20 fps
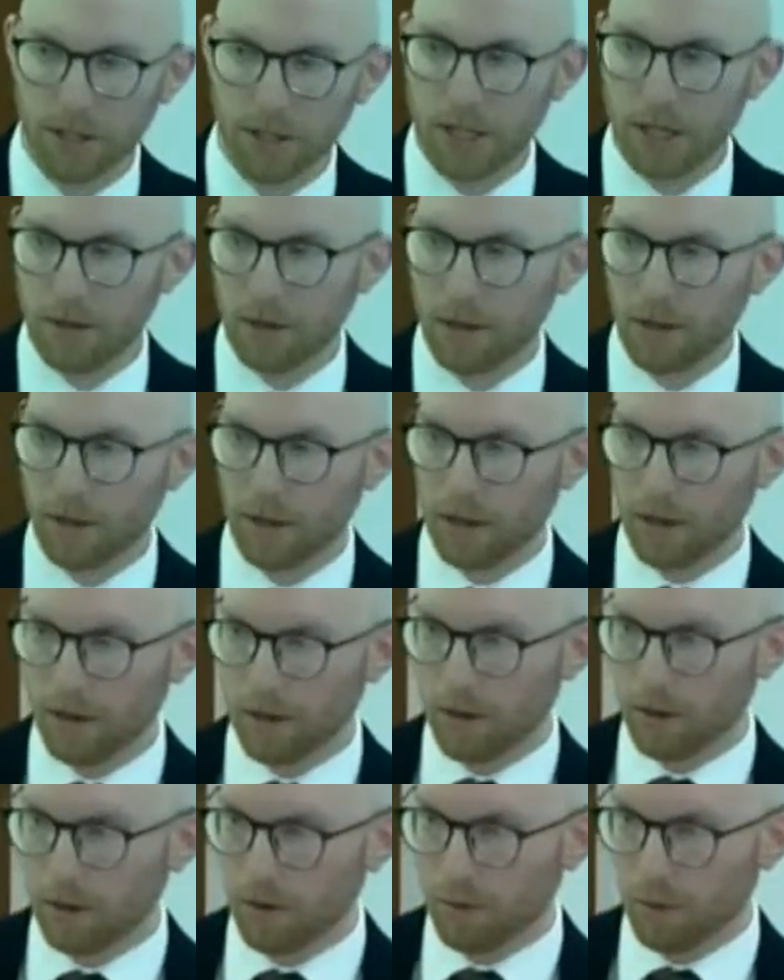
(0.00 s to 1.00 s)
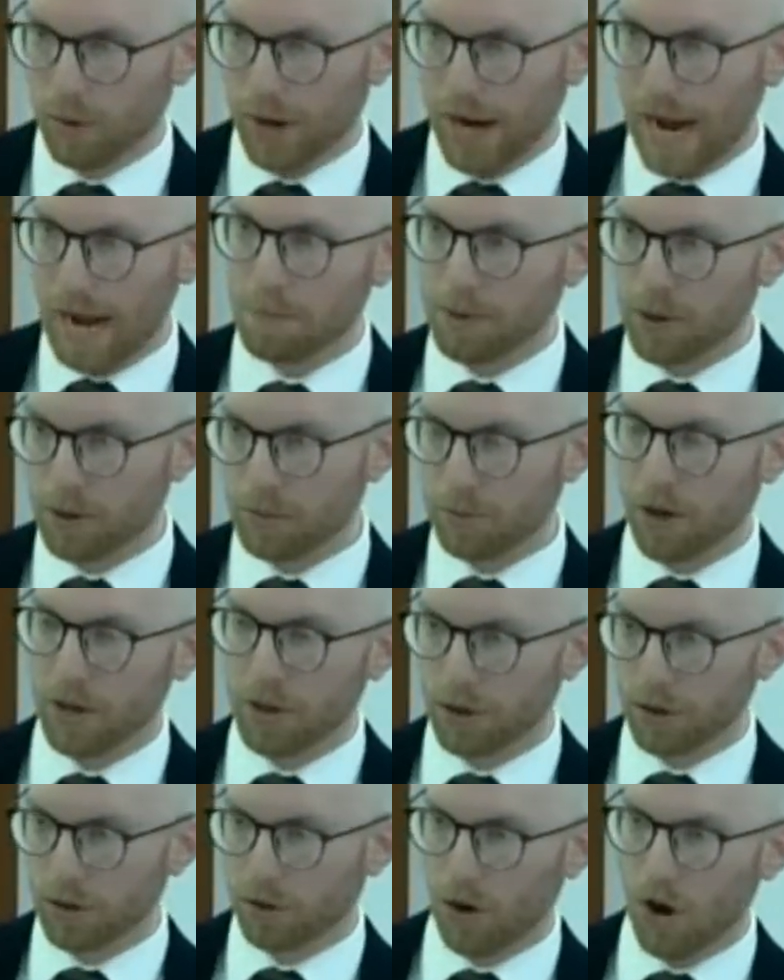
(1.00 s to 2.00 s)
See, what happened
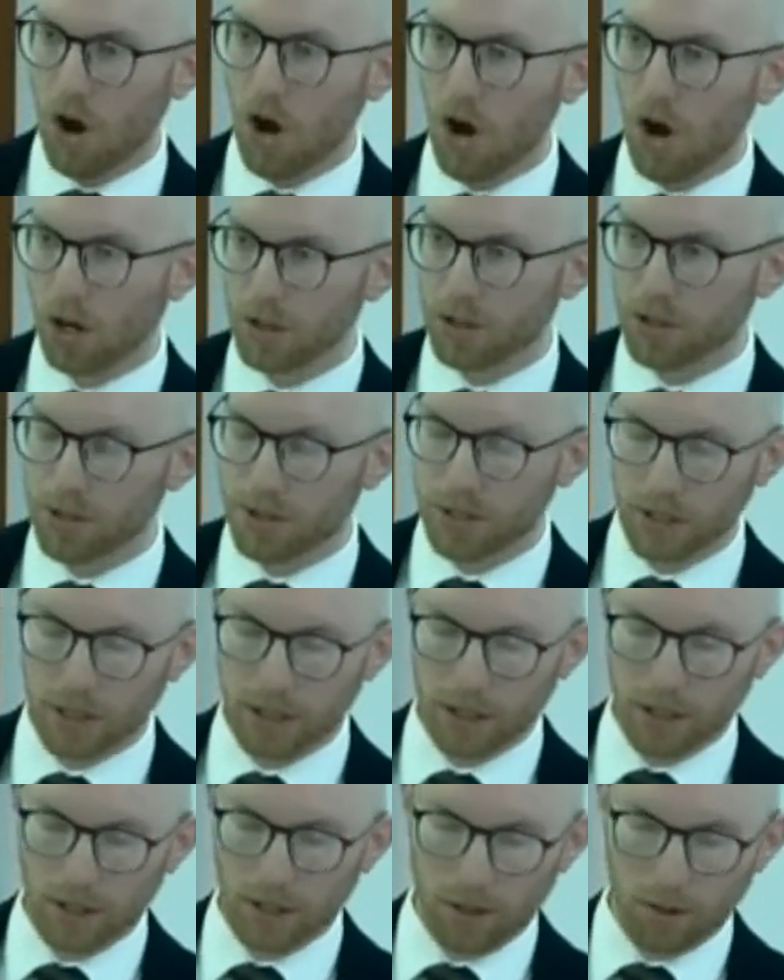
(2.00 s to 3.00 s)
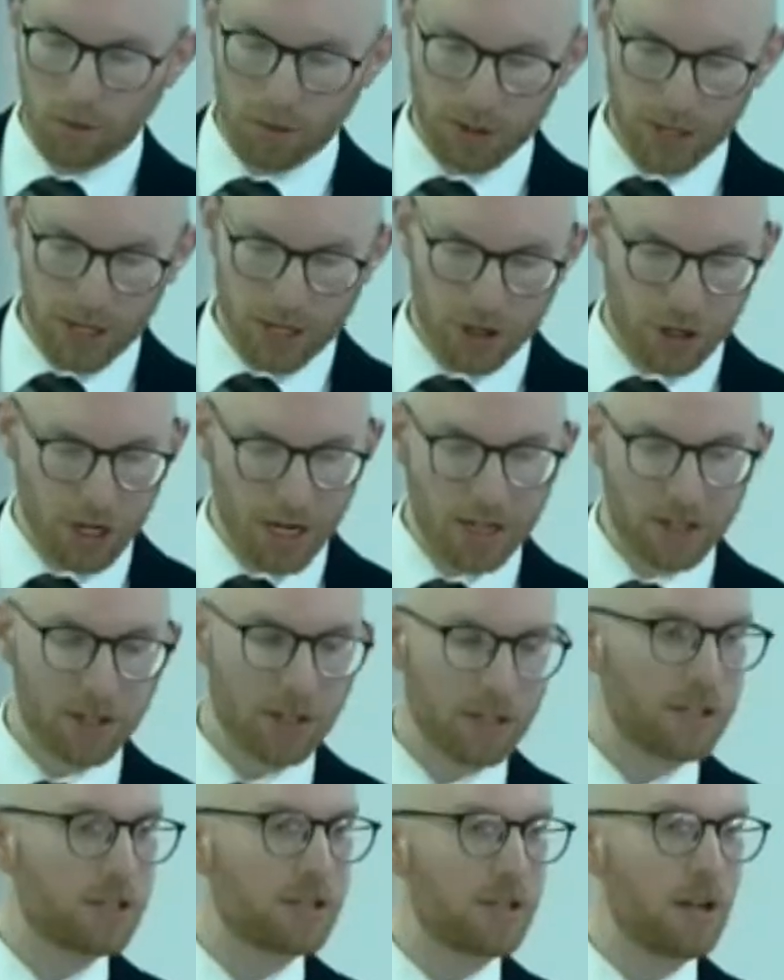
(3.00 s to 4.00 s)
upon the cross was that
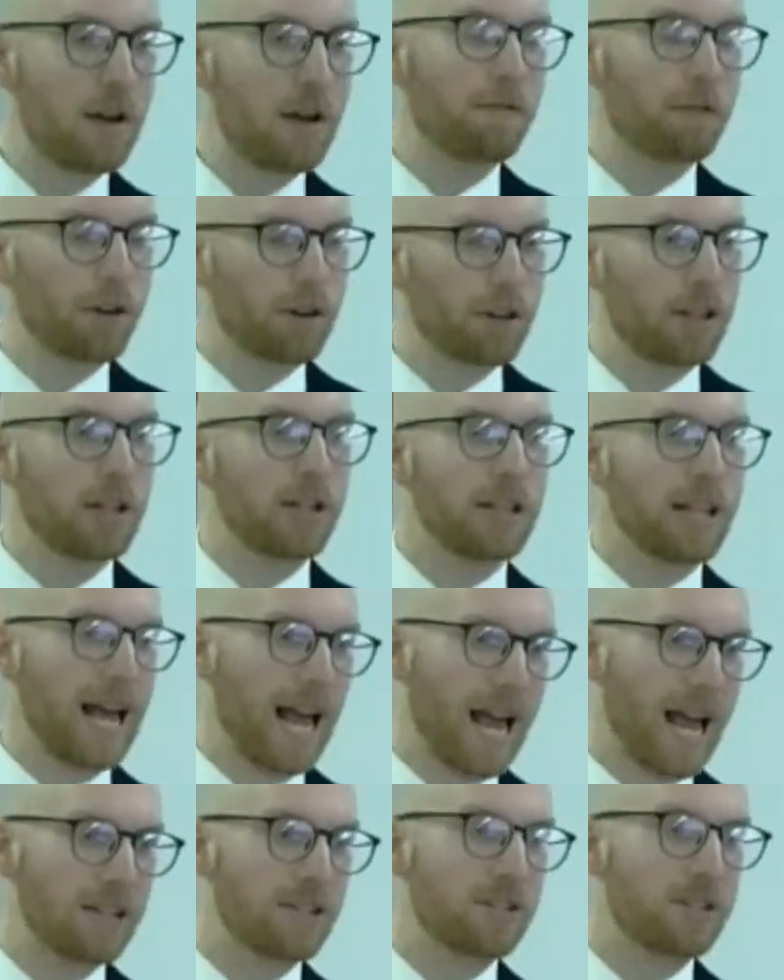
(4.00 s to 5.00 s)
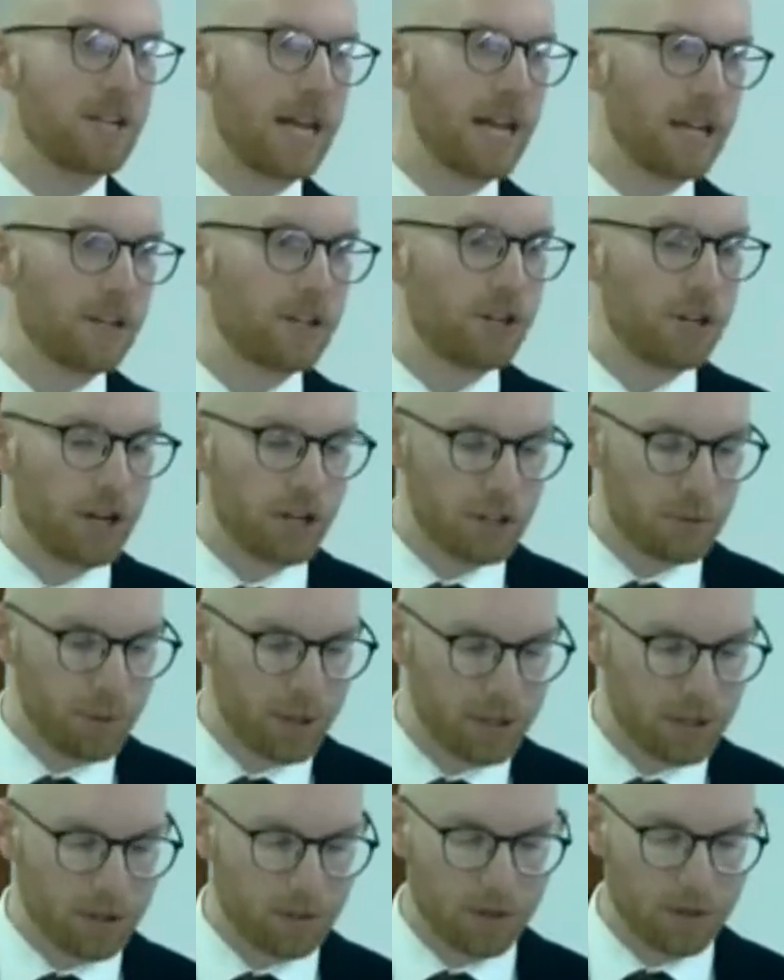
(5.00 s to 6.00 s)
Jesus suffered the last day
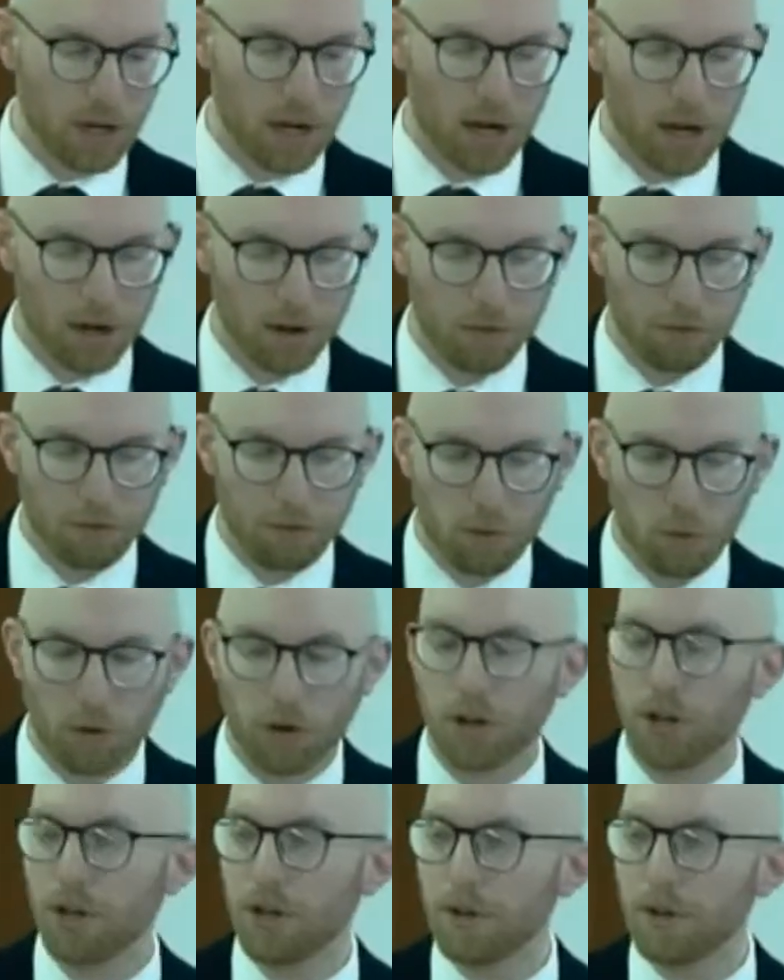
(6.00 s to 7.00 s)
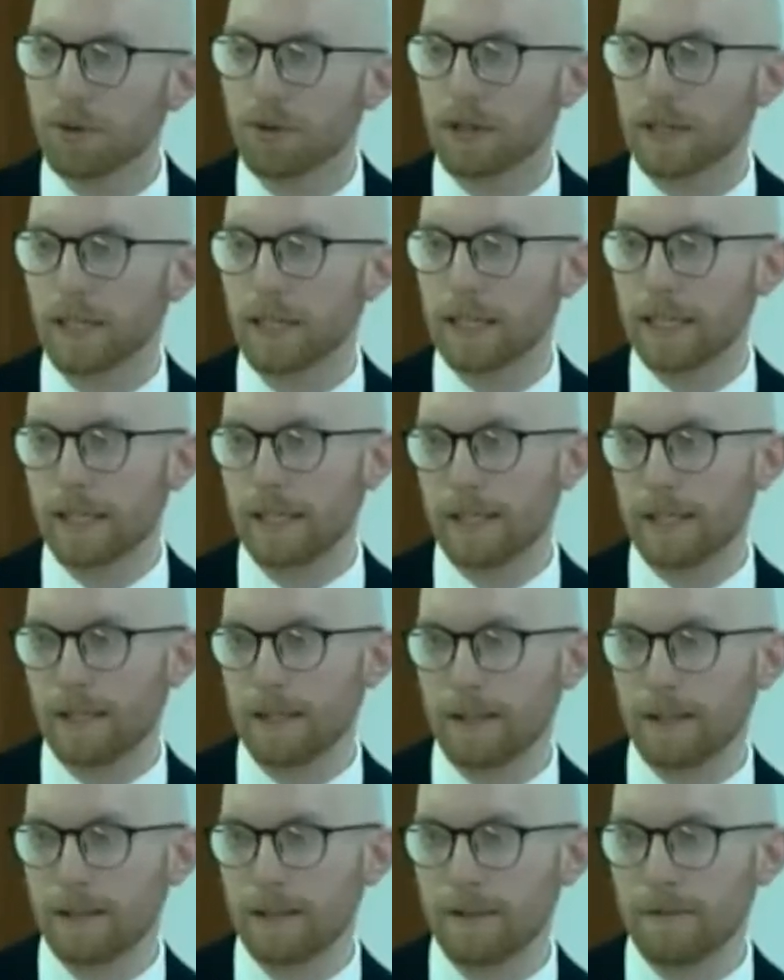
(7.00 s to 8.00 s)
judgment of God for you.
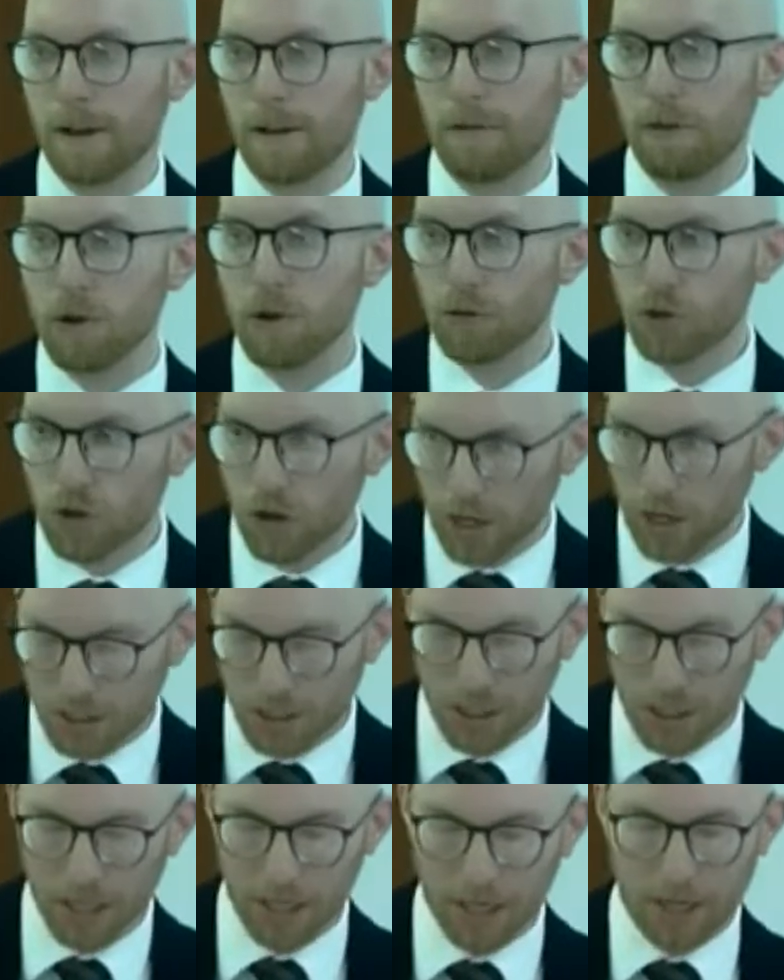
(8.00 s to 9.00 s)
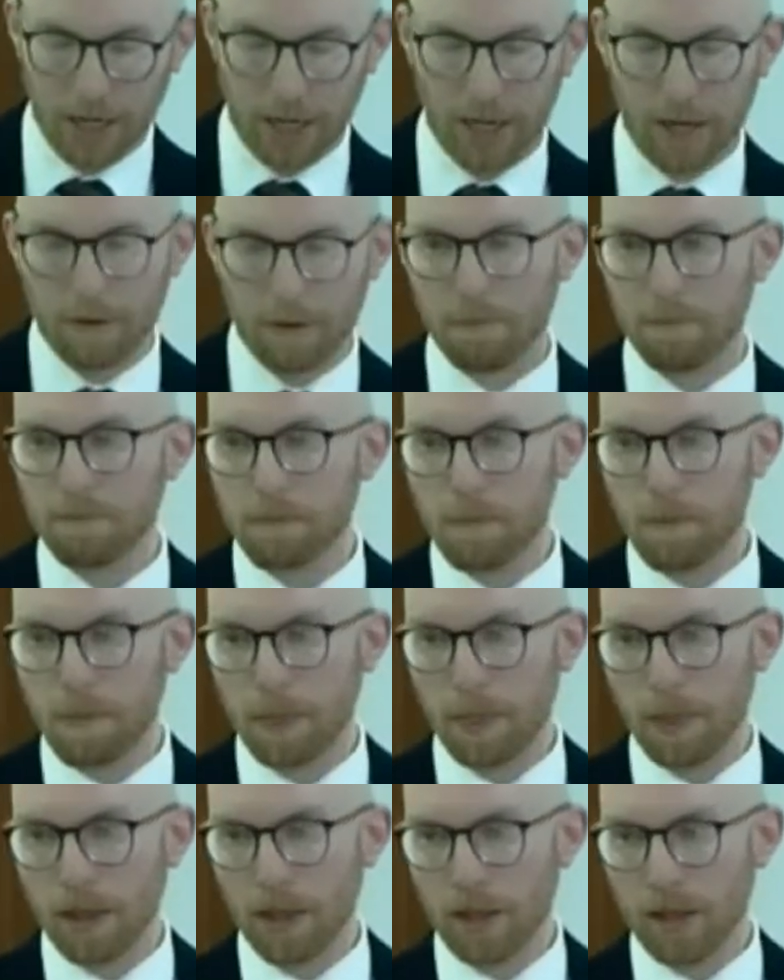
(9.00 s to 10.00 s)
If you have trusted in him,
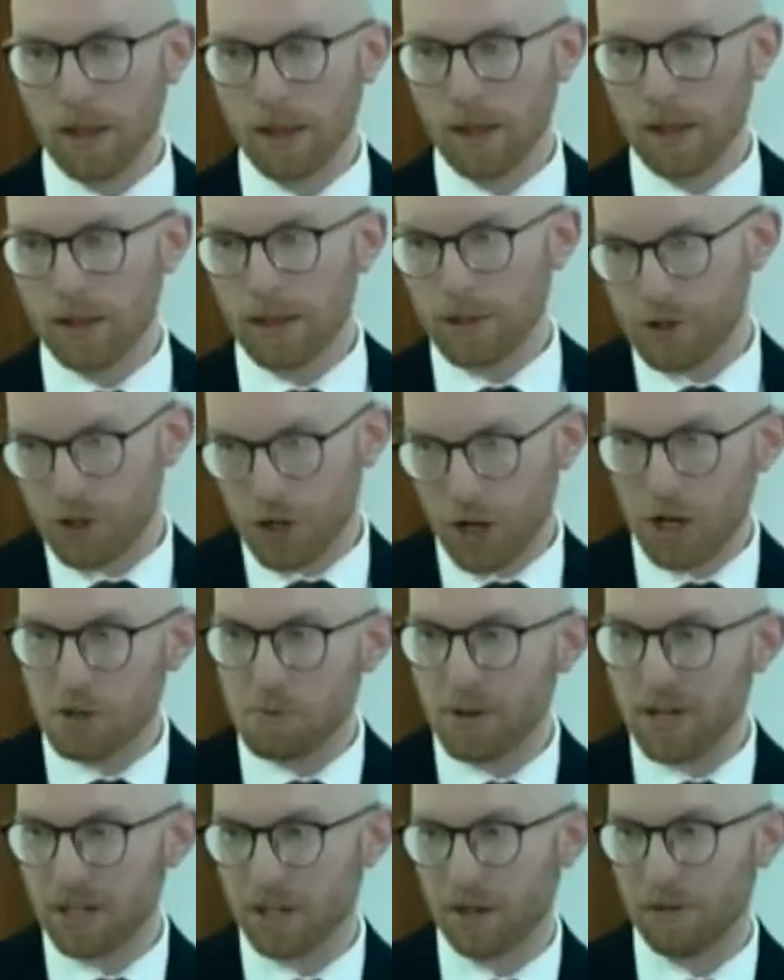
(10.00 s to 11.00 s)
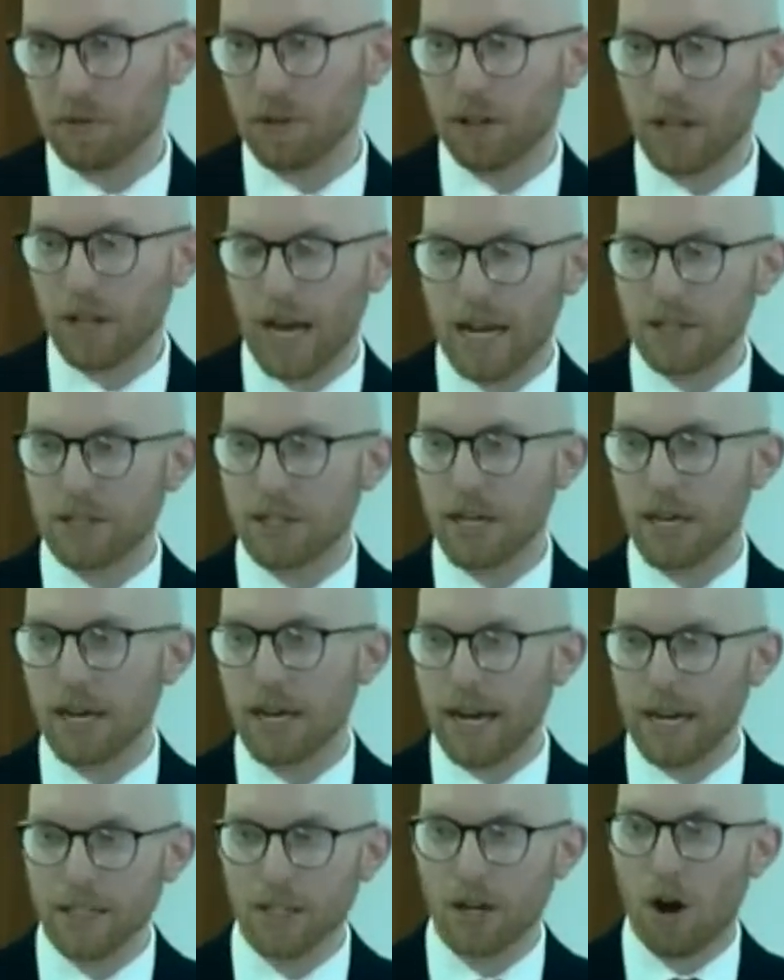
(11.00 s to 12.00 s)
the judgment of the last
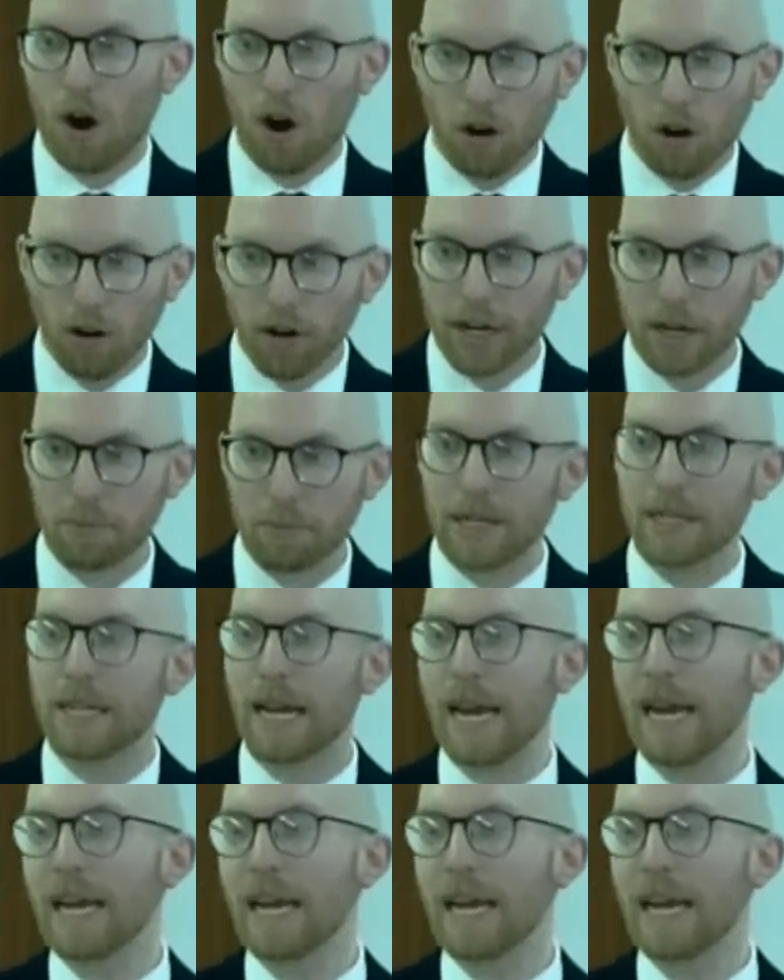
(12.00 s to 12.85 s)
day has already been